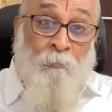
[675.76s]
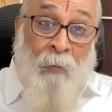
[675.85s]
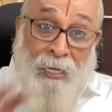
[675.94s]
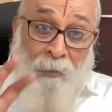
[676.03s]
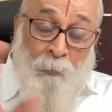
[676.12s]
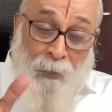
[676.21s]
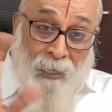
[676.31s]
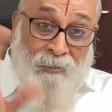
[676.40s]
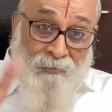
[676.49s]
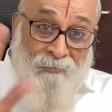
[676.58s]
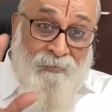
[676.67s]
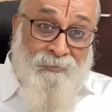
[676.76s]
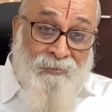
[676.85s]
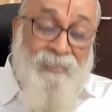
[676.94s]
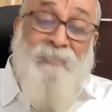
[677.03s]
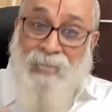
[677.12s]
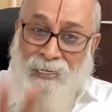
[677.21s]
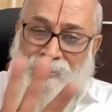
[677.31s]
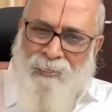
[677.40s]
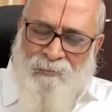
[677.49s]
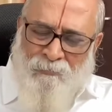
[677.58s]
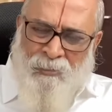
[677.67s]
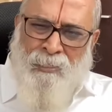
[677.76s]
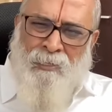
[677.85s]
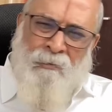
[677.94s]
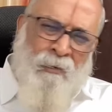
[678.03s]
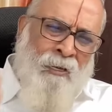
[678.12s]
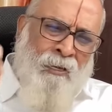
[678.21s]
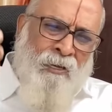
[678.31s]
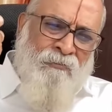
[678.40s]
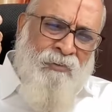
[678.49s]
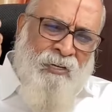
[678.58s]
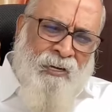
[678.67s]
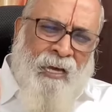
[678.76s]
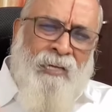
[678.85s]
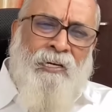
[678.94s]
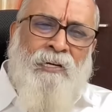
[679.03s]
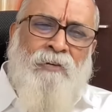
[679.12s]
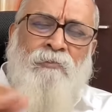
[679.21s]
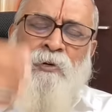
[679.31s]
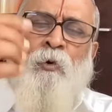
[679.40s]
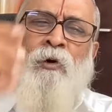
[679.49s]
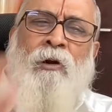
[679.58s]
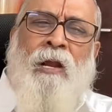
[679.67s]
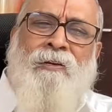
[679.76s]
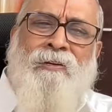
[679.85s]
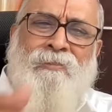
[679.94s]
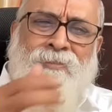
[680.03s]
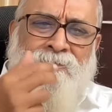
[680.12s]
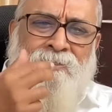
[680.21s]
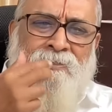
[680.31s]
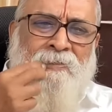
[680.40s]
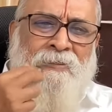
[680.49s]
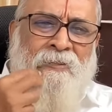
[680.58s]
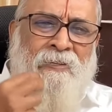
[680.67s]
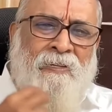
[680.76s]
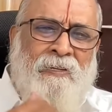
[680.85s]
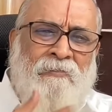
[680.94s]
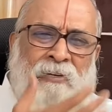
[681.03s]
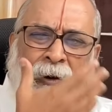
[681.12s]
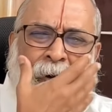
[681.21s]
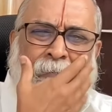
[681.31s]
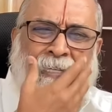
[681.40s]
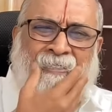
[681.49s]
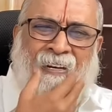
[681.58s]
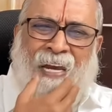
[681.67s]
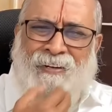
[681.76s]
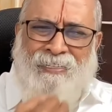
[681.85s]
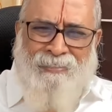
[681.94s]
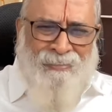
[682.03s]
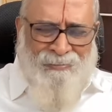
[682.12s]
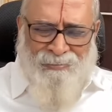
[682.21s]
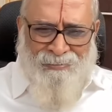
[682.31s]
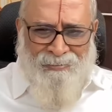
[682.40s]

The mind part is like that, whether we like it, we don't like it. We always react.